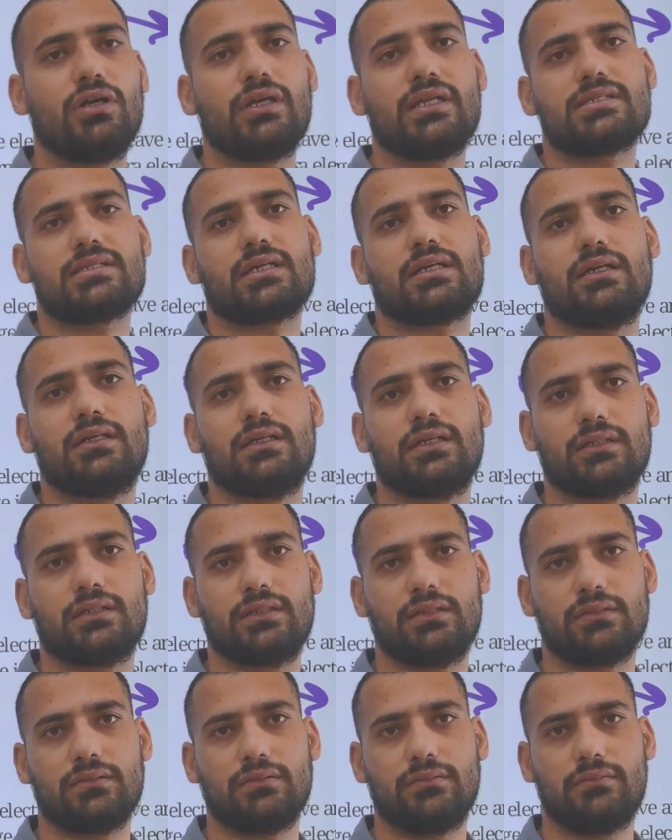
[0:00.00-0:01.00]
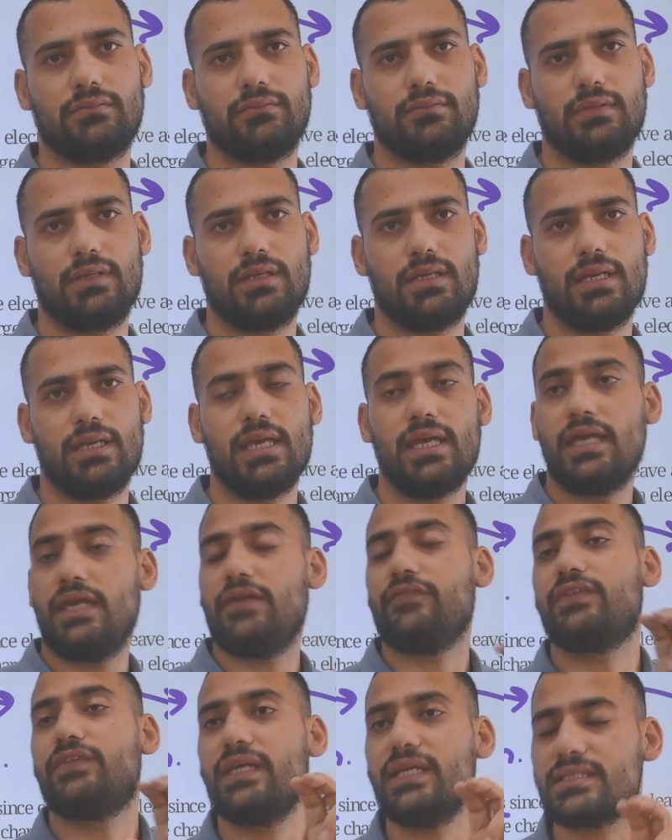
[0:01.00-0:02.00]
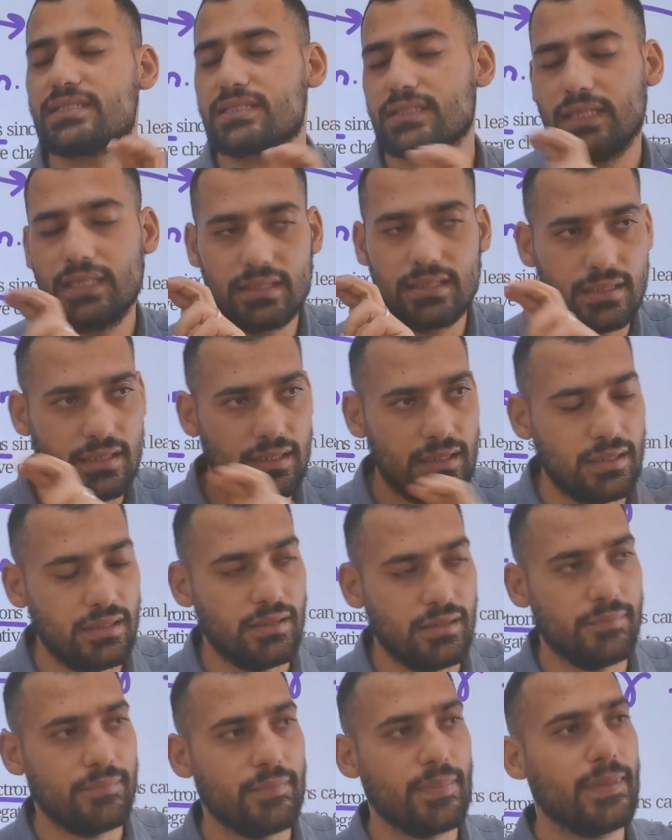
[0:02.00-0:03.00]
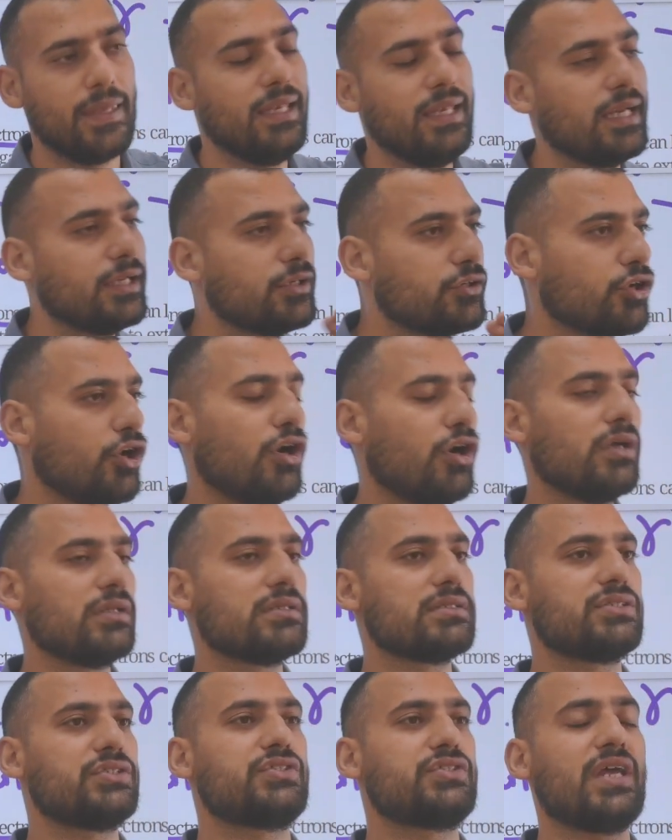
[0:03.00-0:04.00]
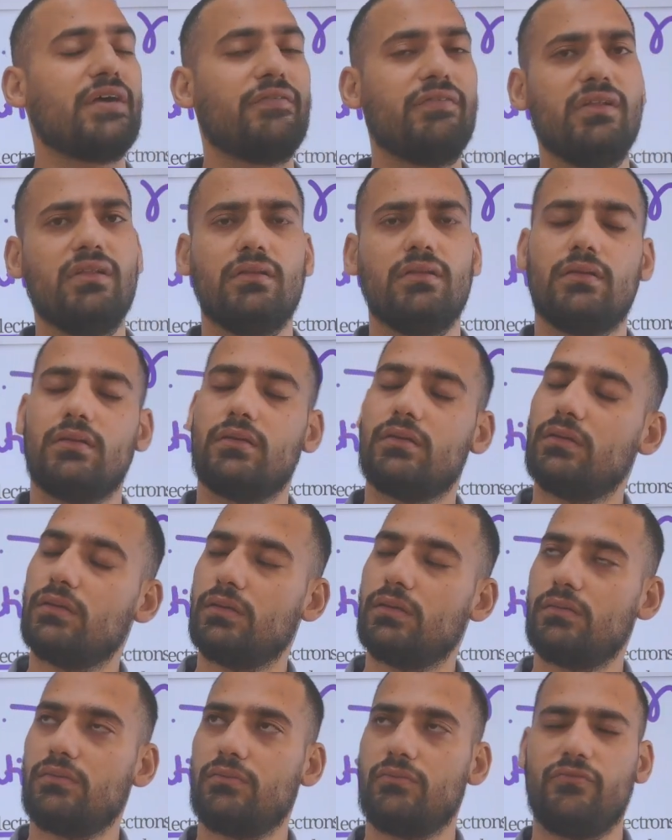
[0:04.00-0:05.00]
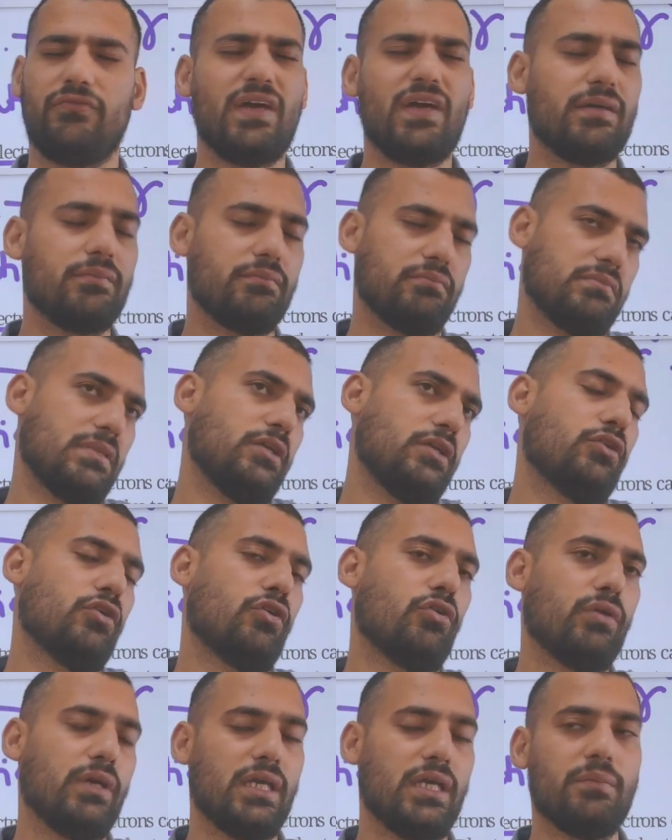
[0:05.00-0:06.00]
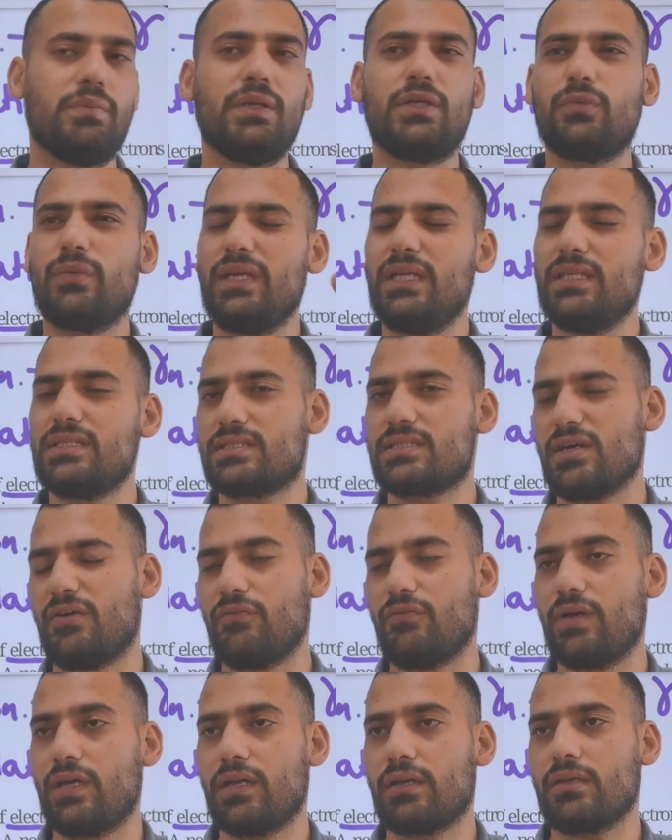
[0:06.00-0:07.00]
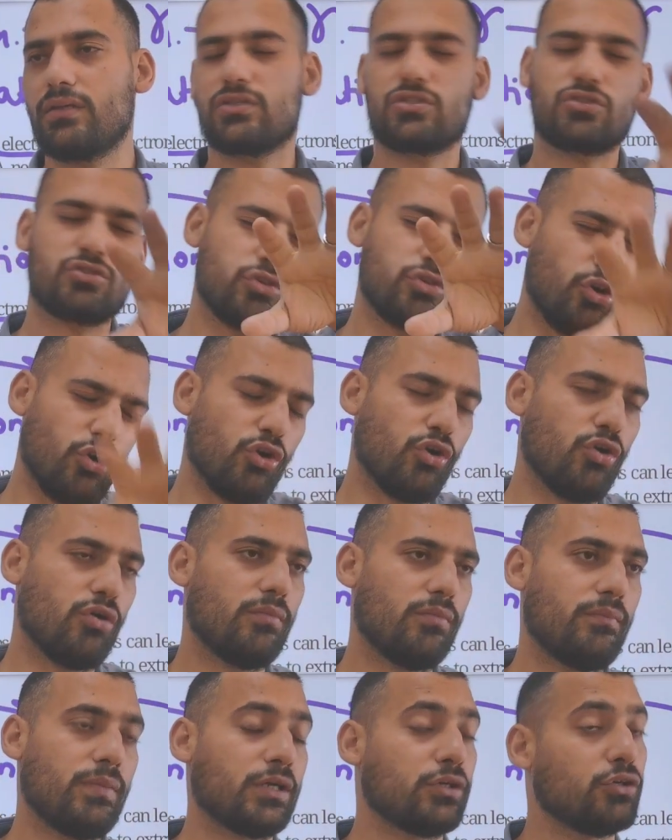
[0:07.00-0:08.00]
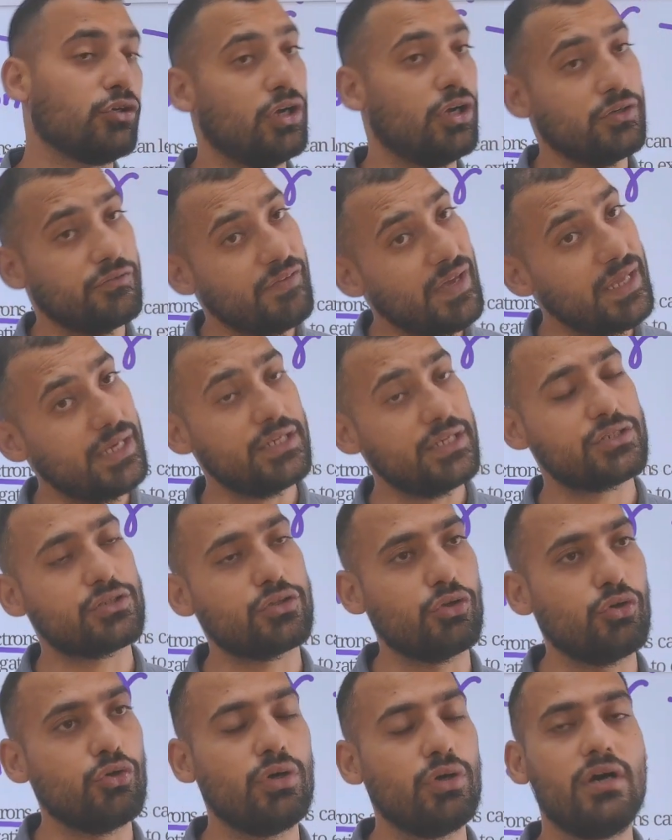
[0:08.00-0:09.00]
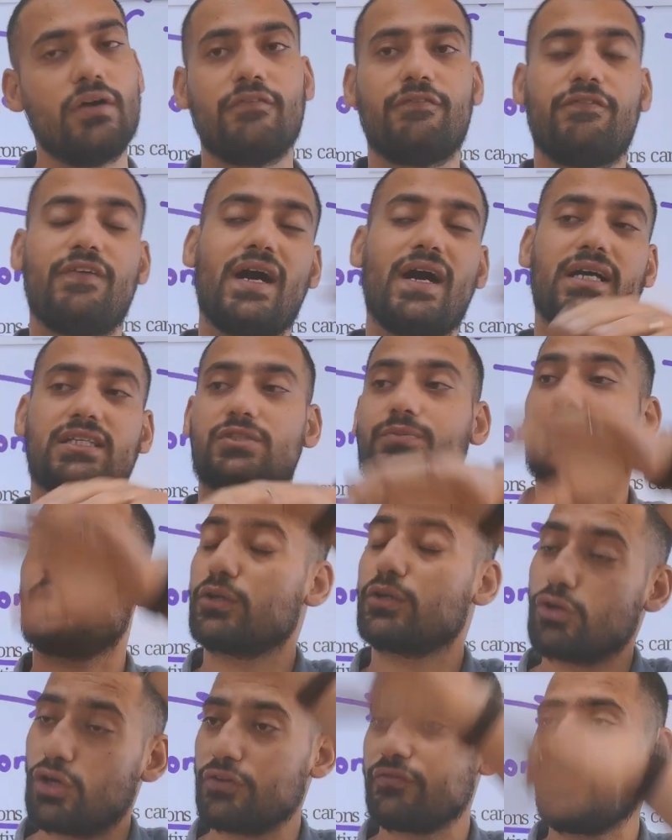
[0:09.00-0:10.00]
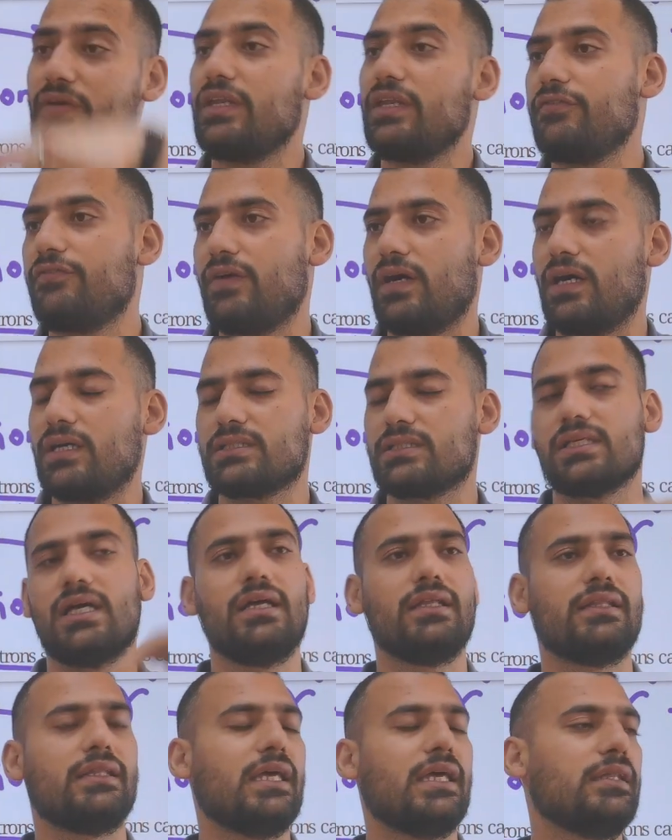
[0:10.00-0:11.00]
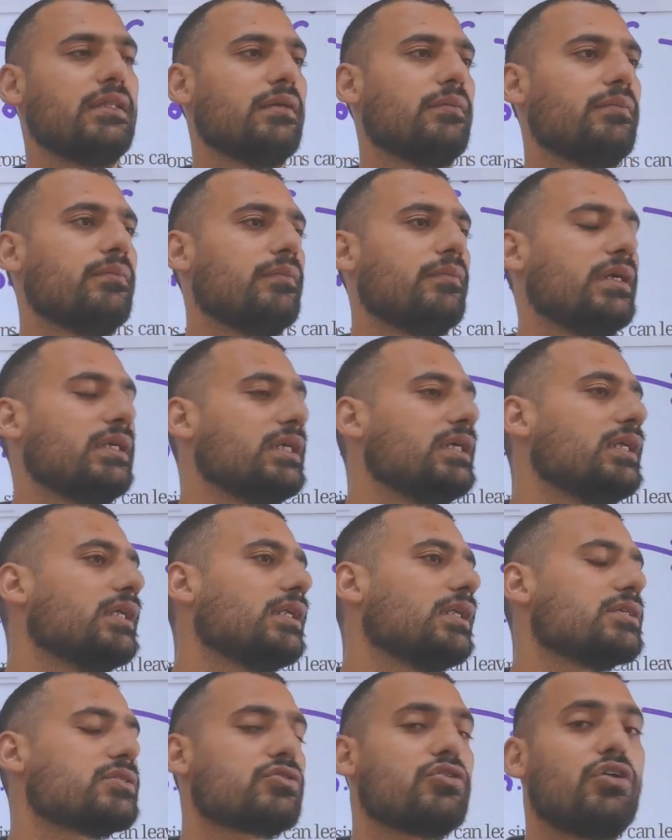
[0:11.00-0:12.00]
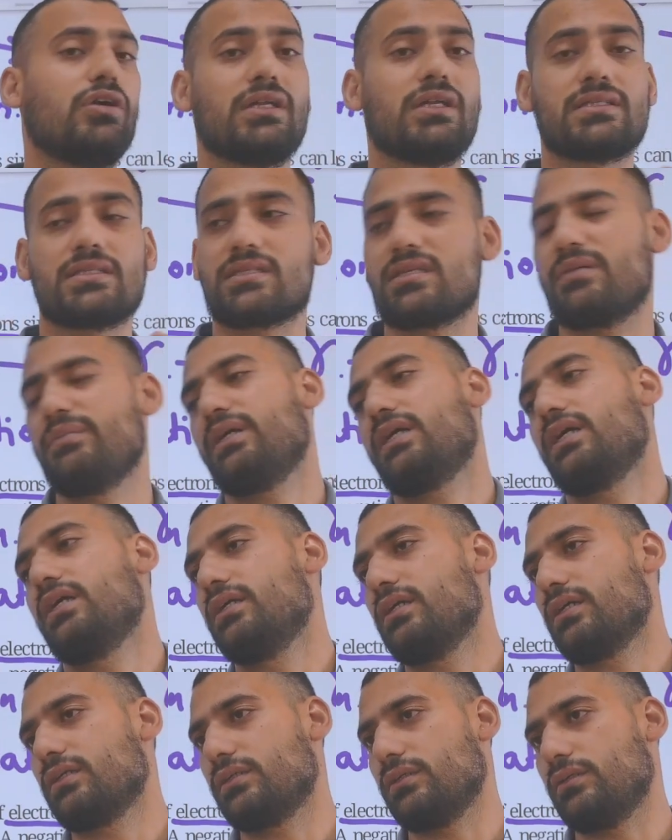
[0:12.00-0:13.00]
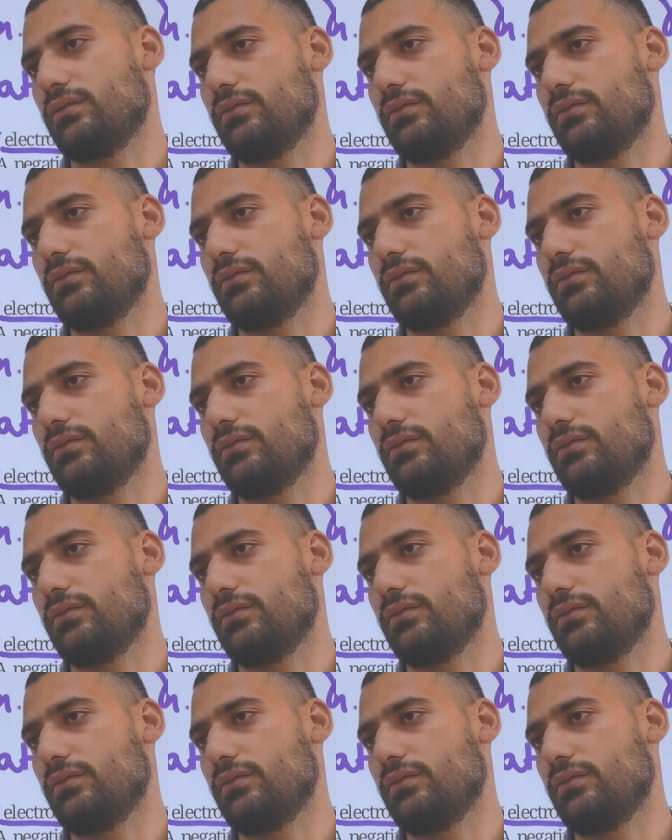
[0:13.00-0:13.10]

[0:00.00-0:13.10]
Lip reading: as a conductor. If these electrons travel, in between somewhere, slow but not very slow, fast but not very fast, then the material is called as semiconductor.